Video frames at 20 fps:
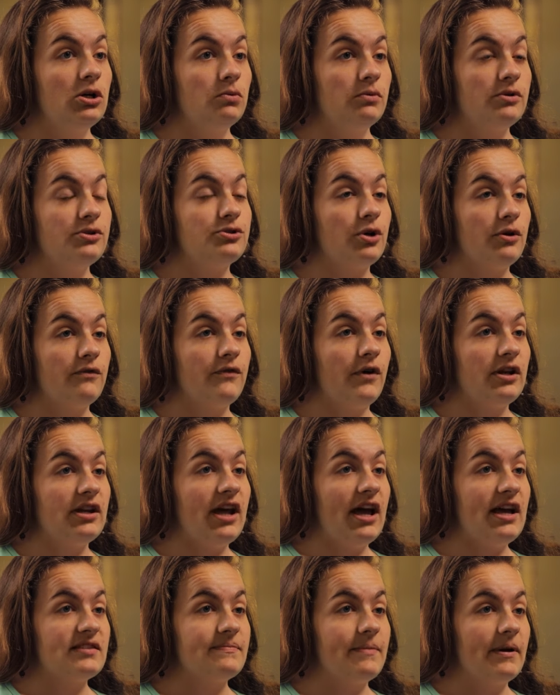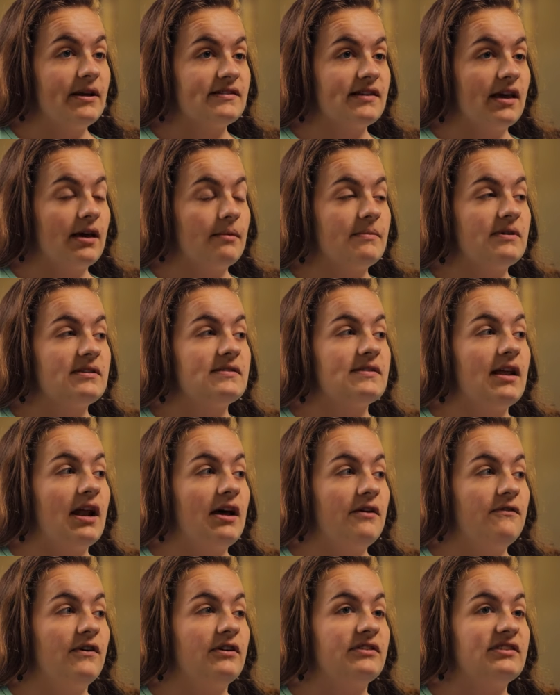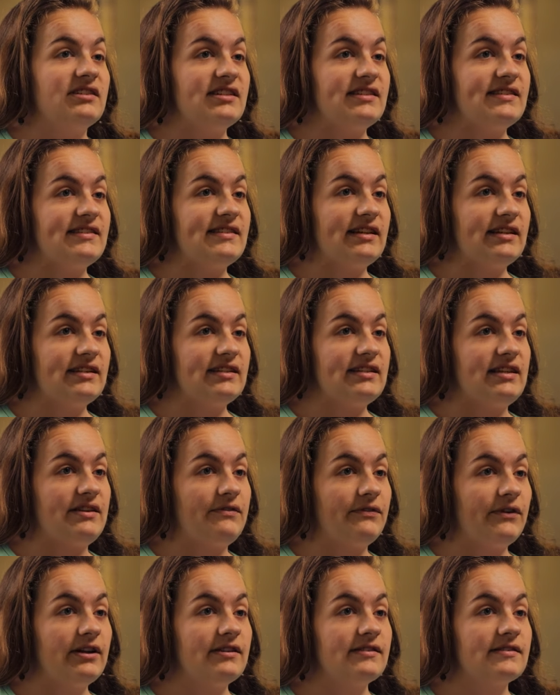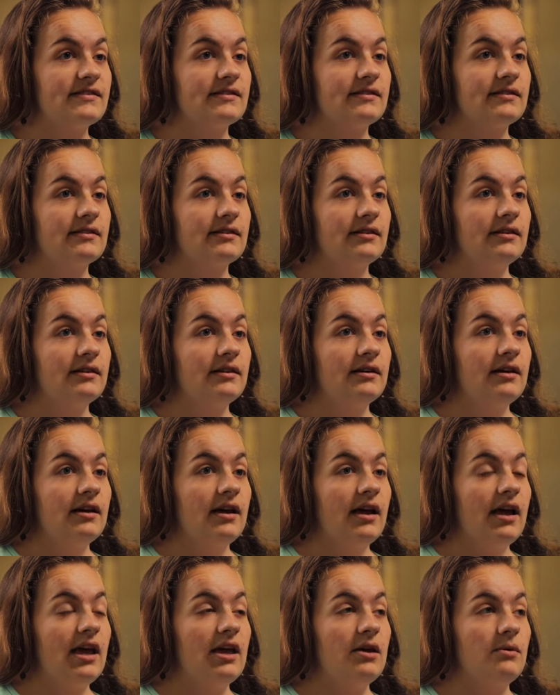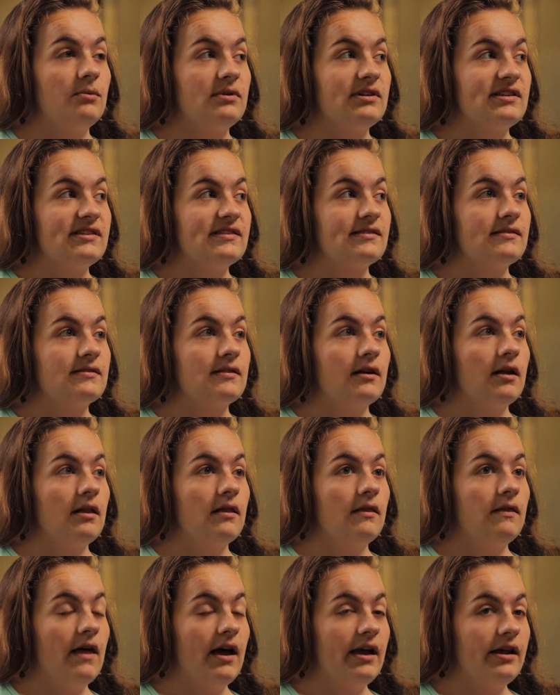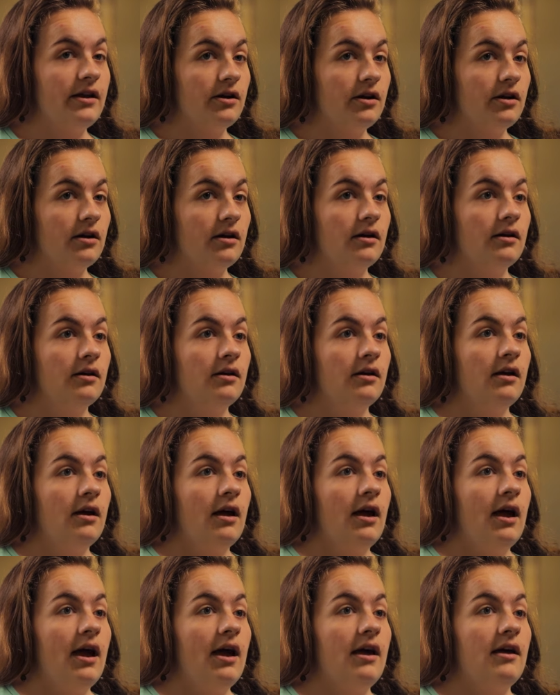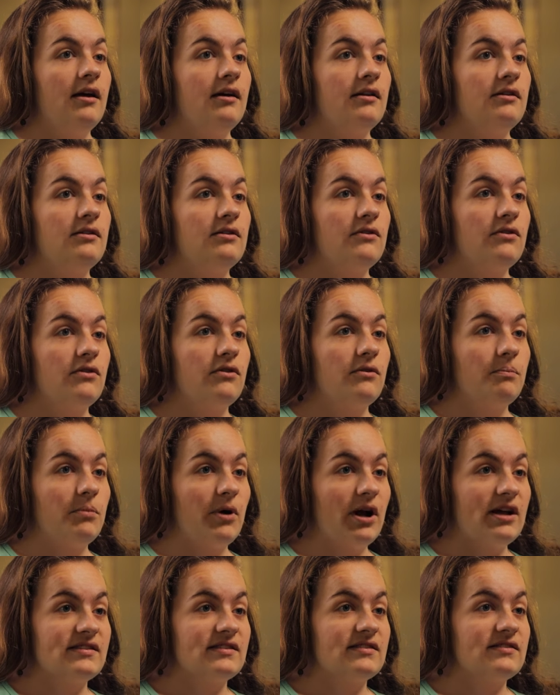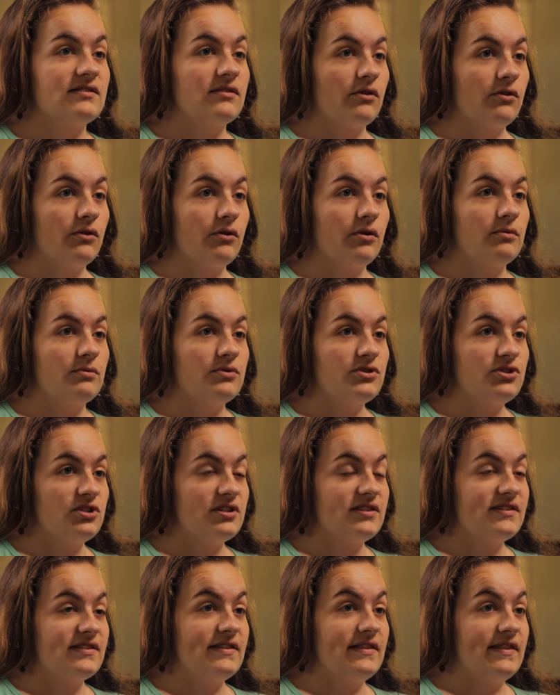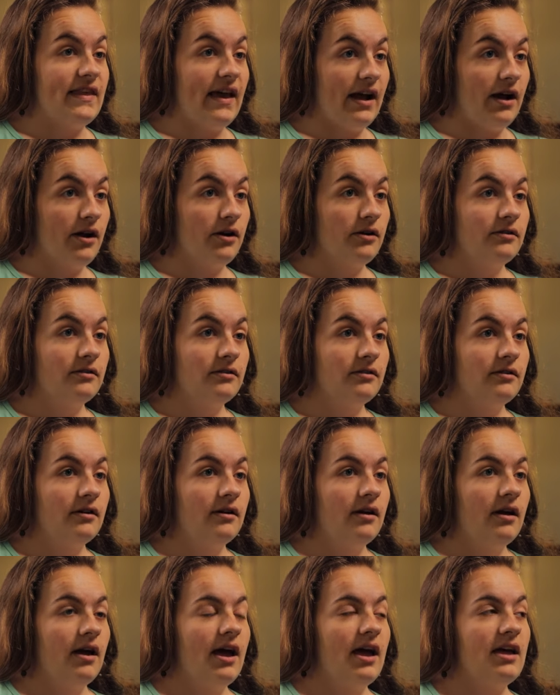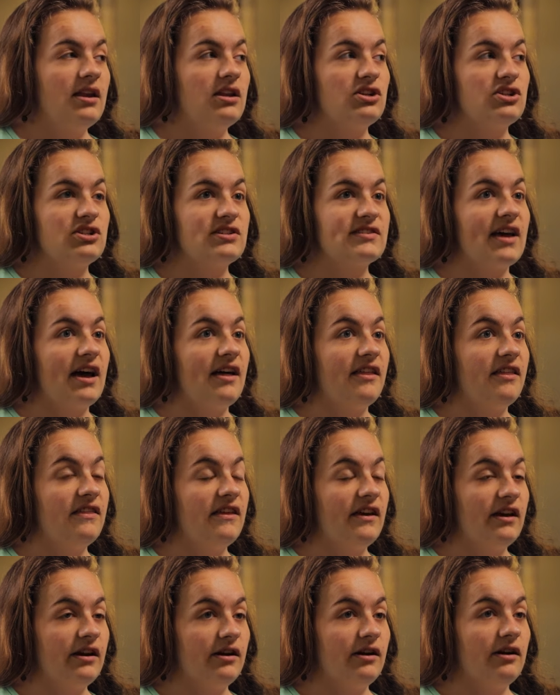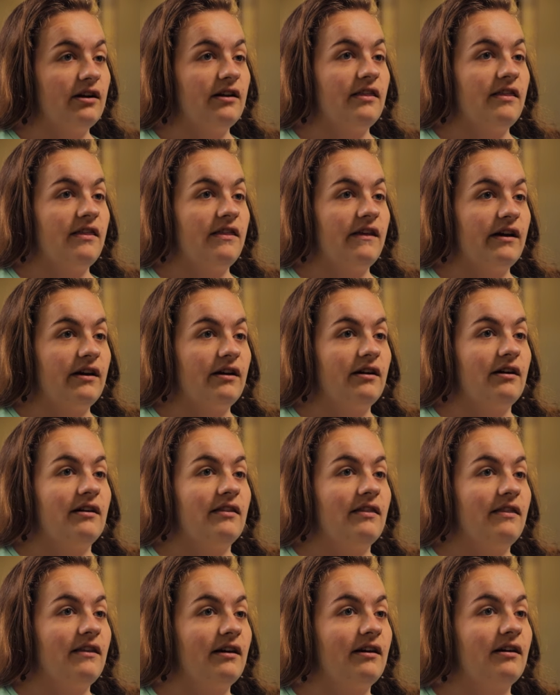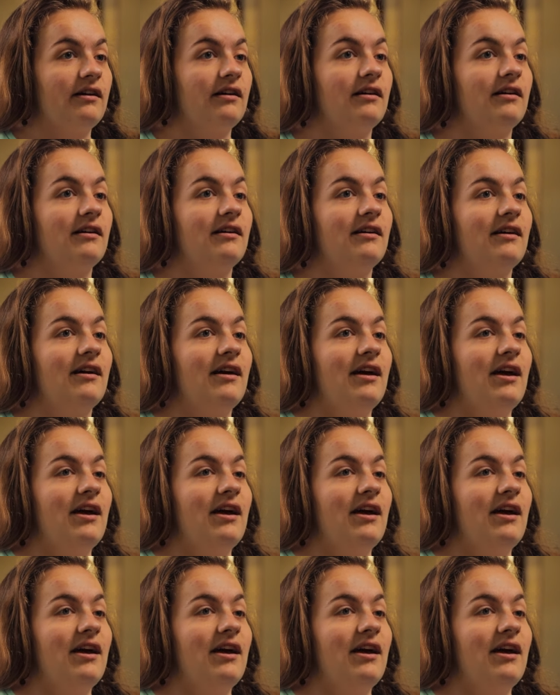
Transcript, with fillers: We drove onto Asbury's campus, and I felt a distinct difference. It was lighter, and the presence of the Lord was just there. And it just got thicker and thicker and thicker.